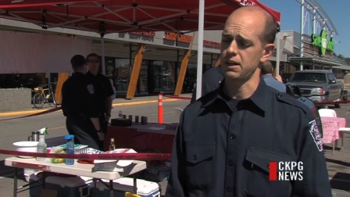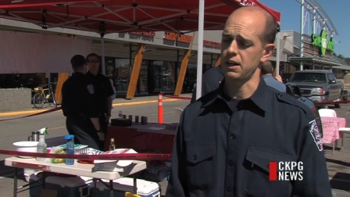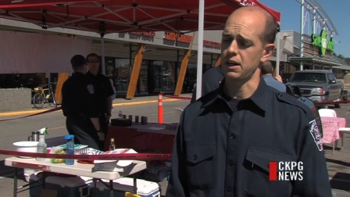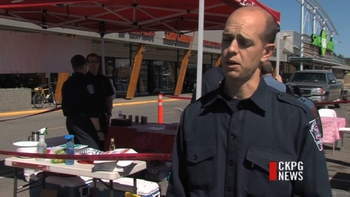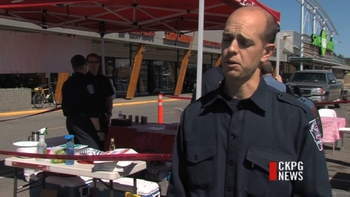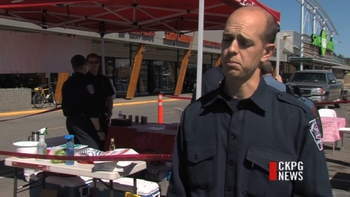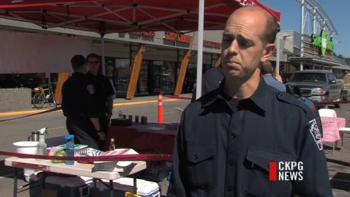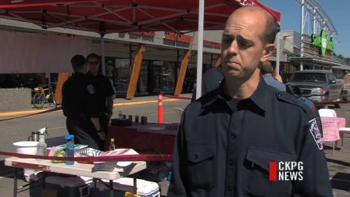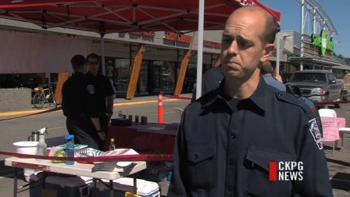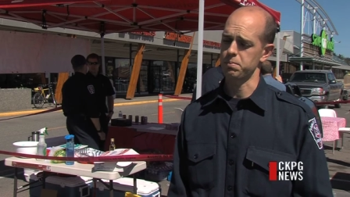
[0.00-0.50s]

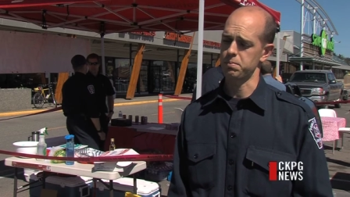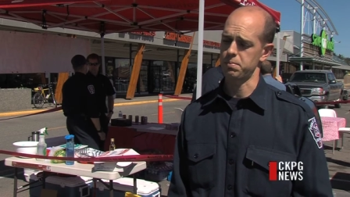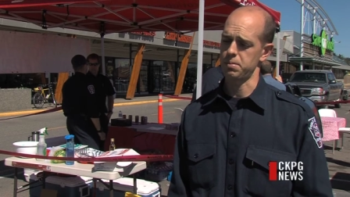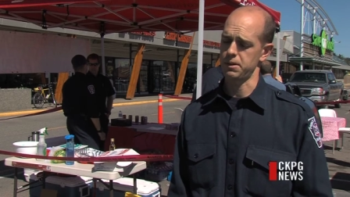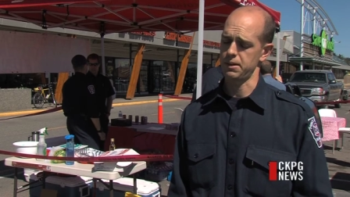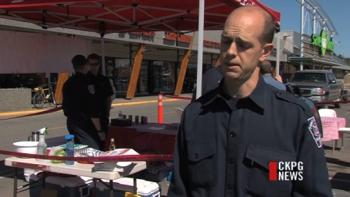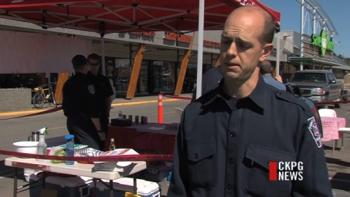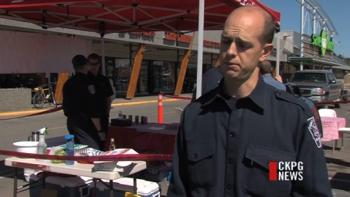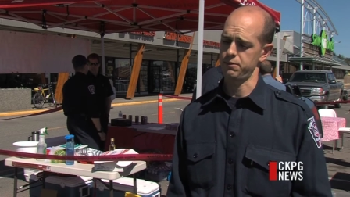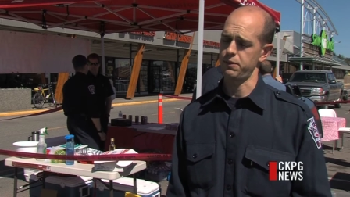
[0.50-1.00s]
help
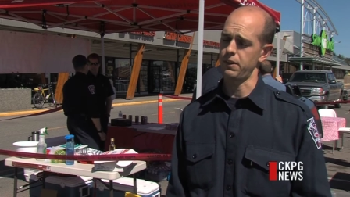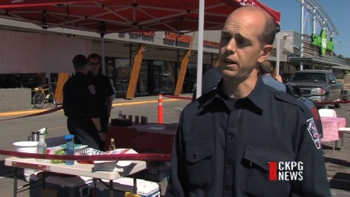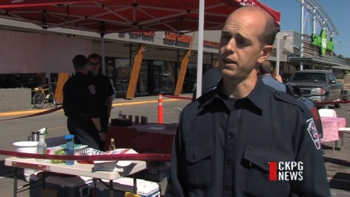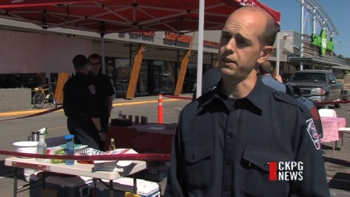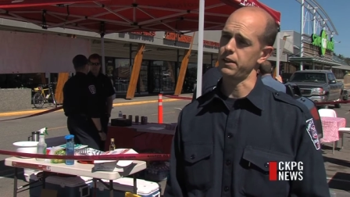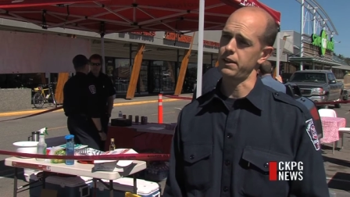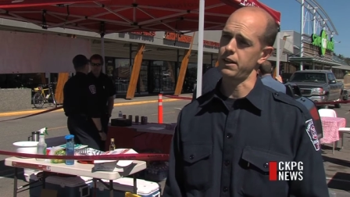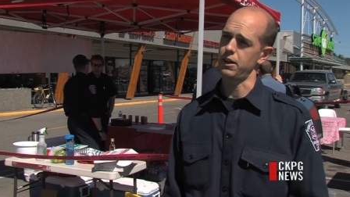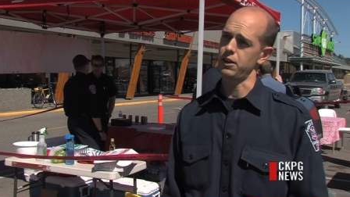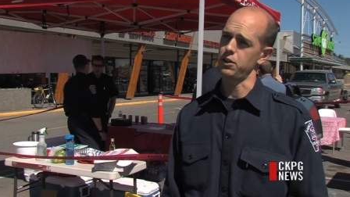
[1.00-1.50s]
uh,
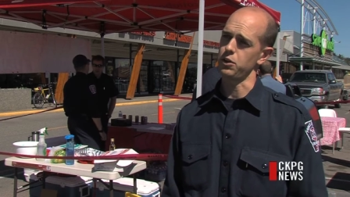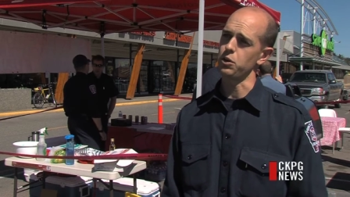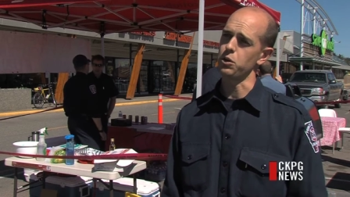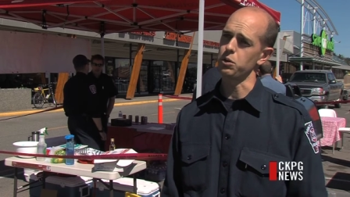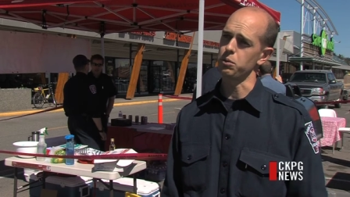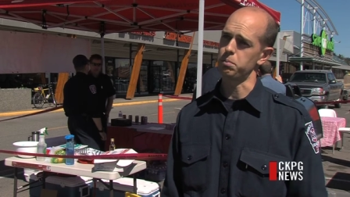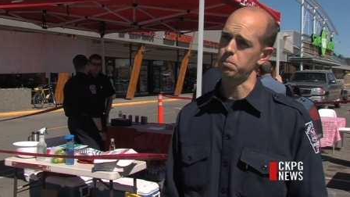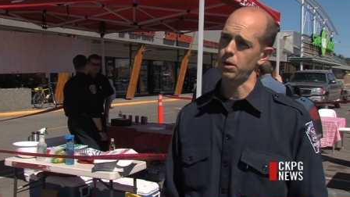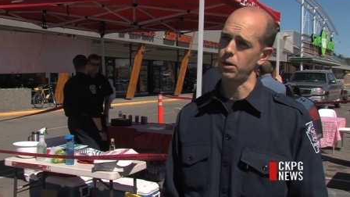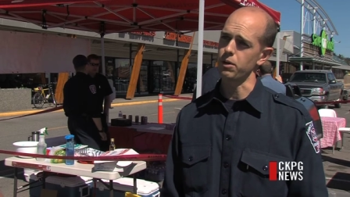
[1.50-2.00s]
fund their
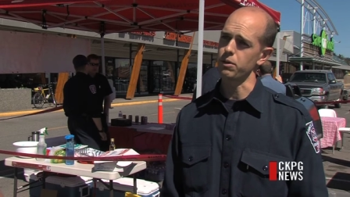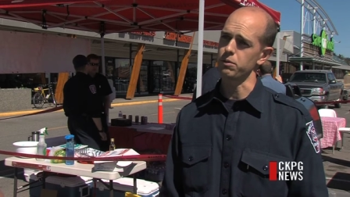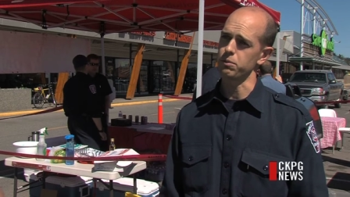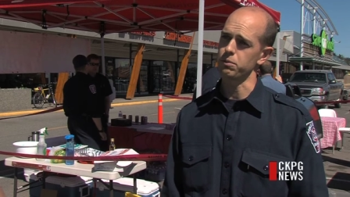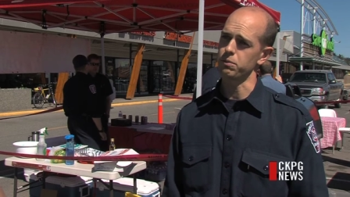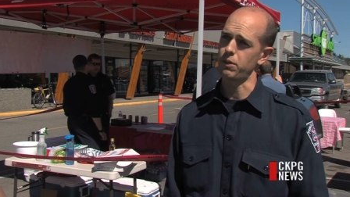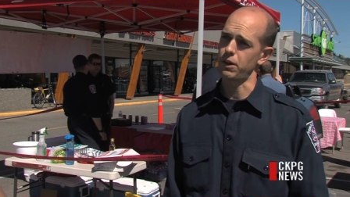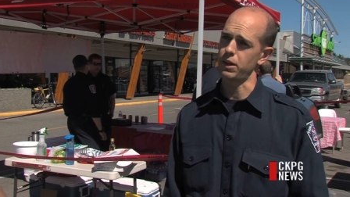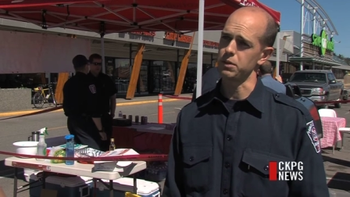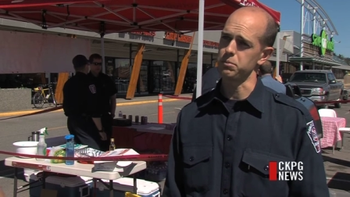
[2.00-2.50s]
new
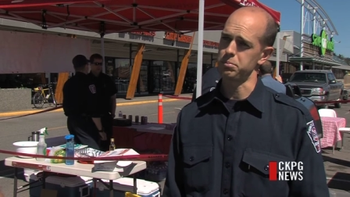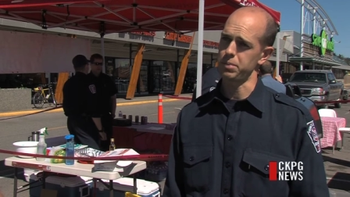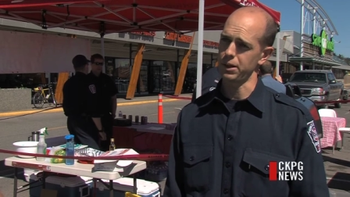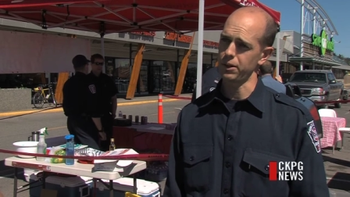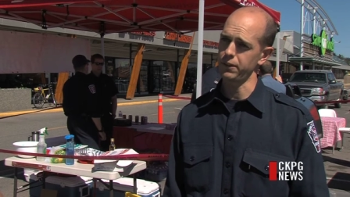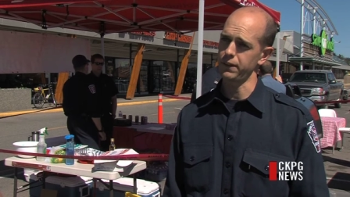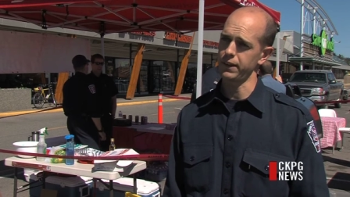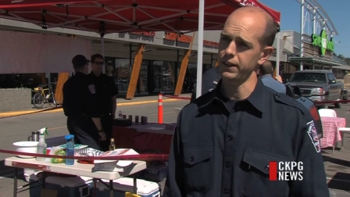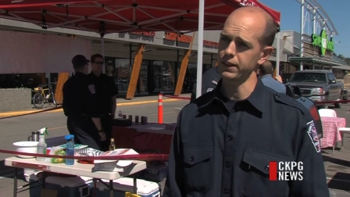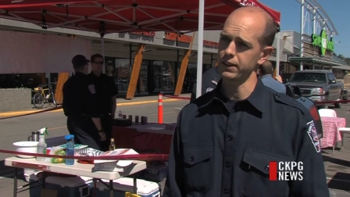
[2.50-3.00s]
burn fund
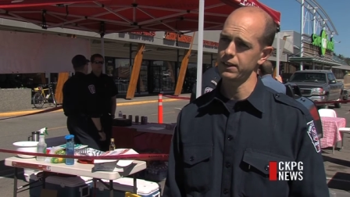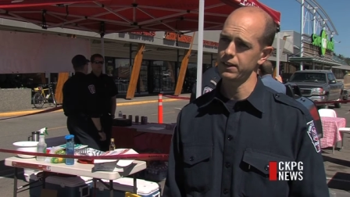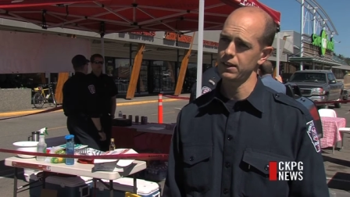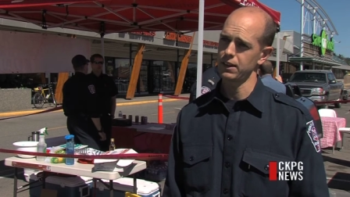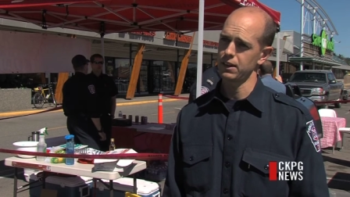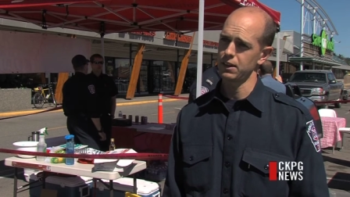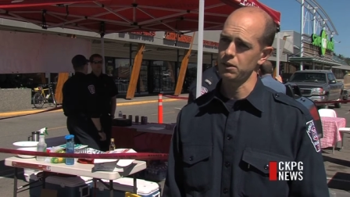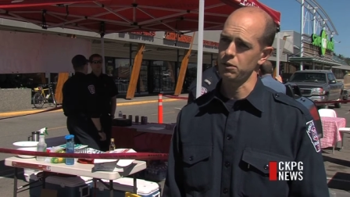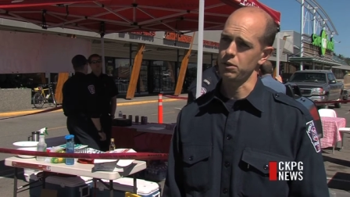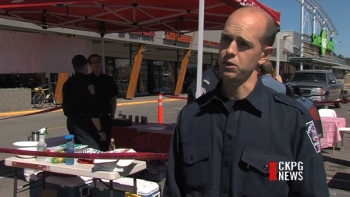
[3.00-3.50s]
building,
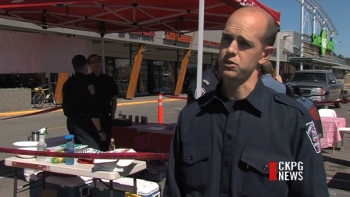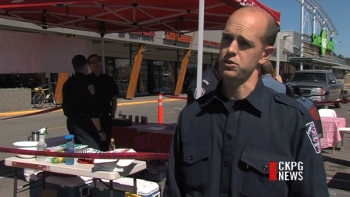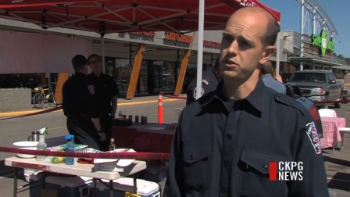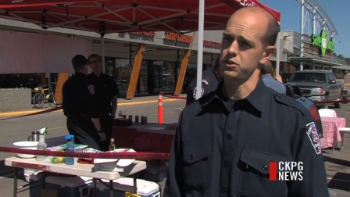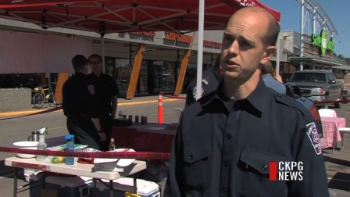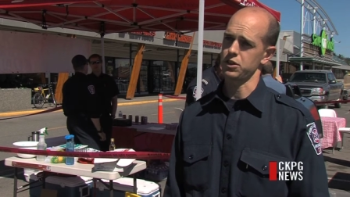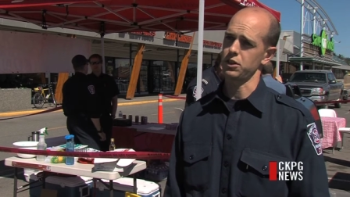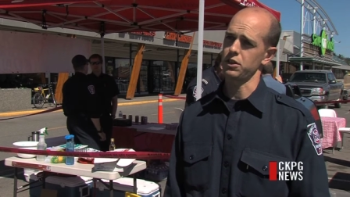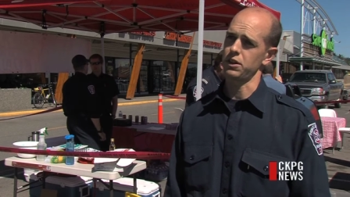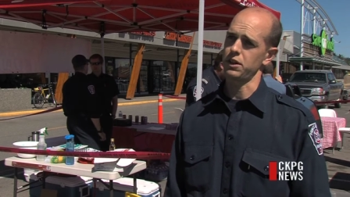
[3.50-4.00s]
which
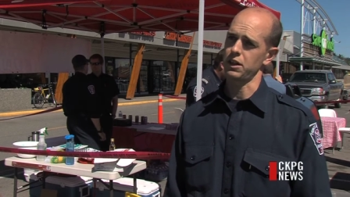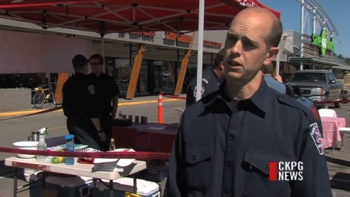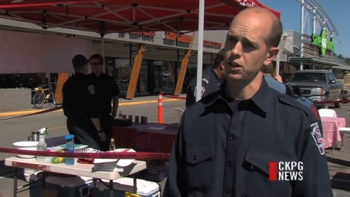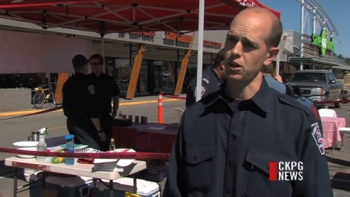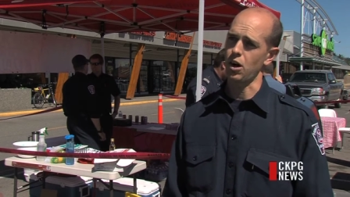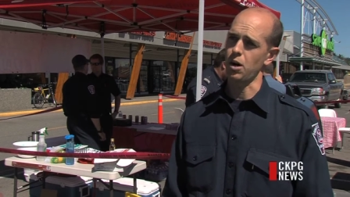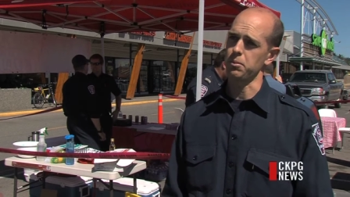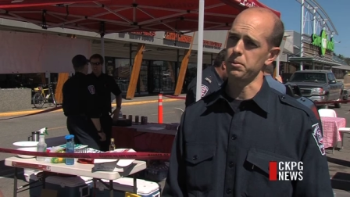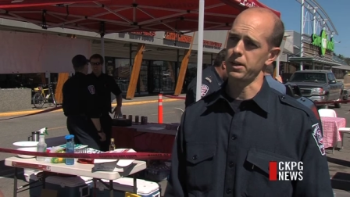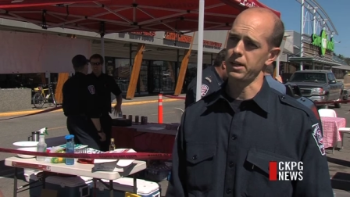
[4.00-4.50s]
is going to
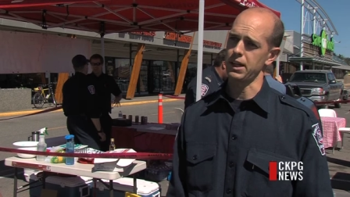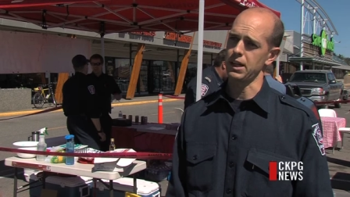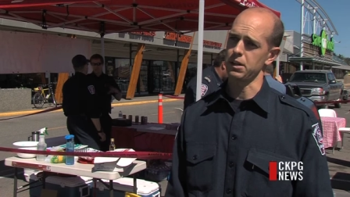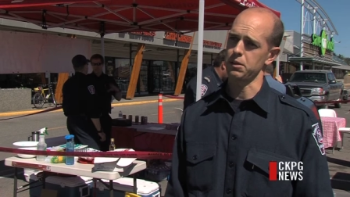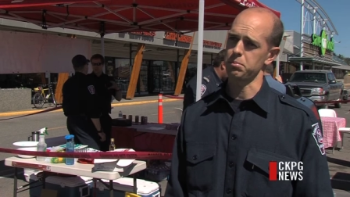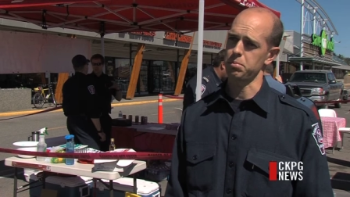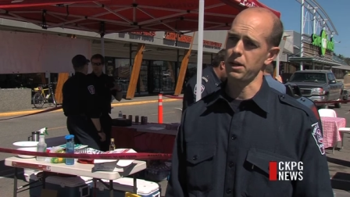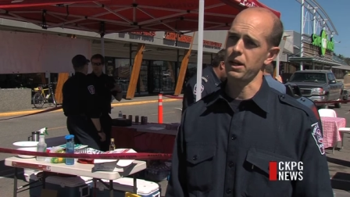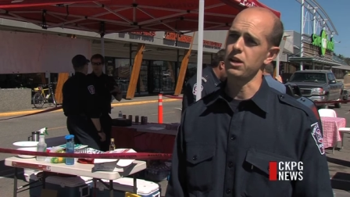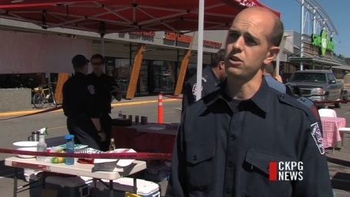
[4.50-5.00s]
accommodate
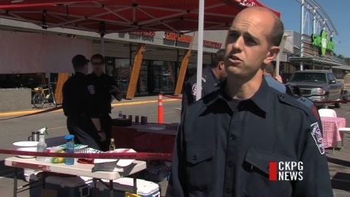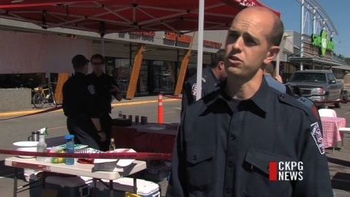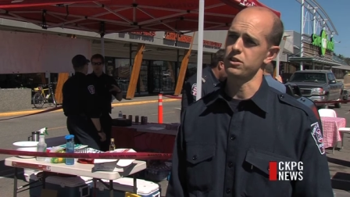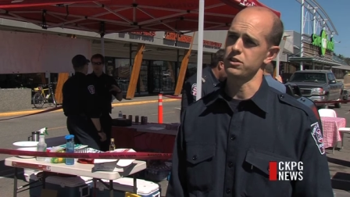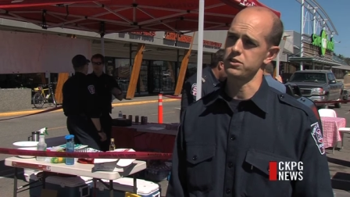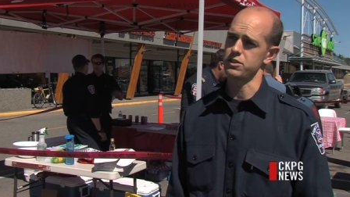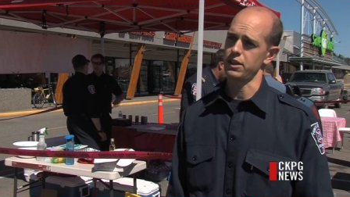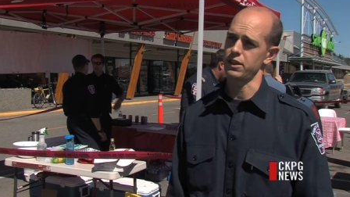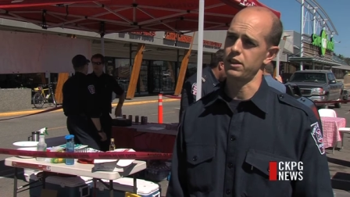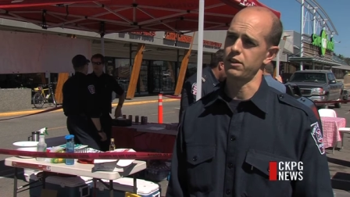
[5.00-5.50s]

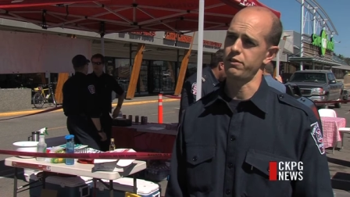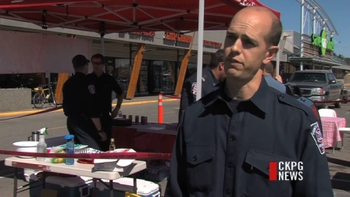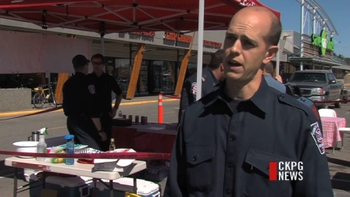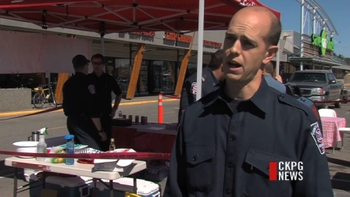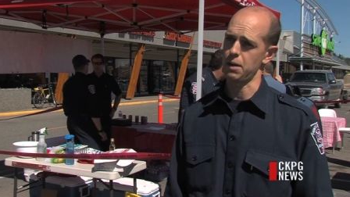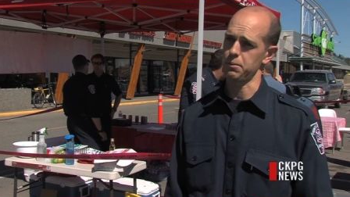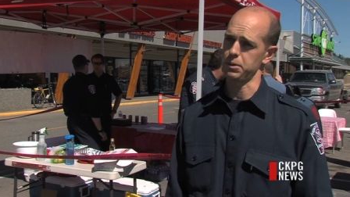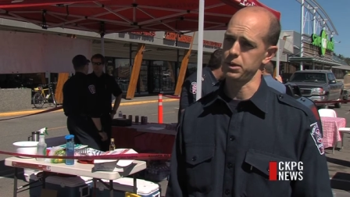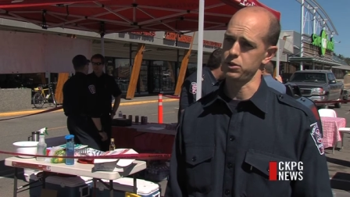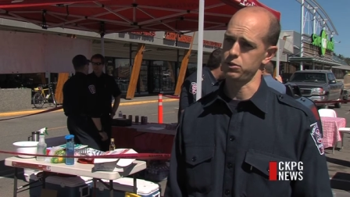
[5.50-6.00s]
patients and their
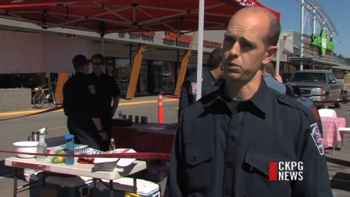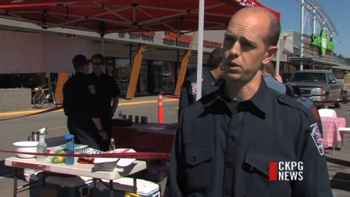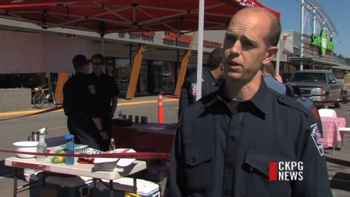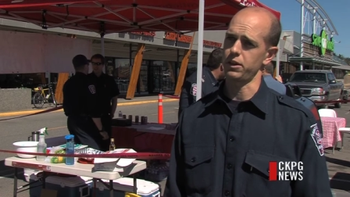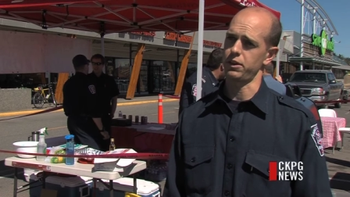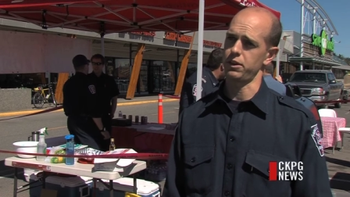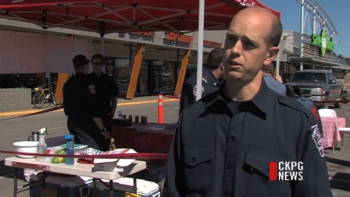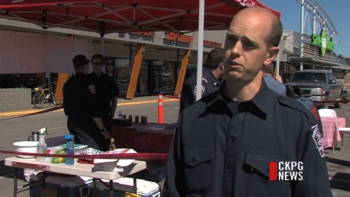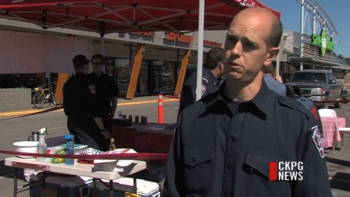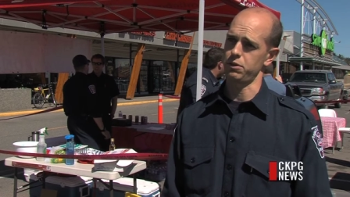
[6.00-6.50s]
families while they're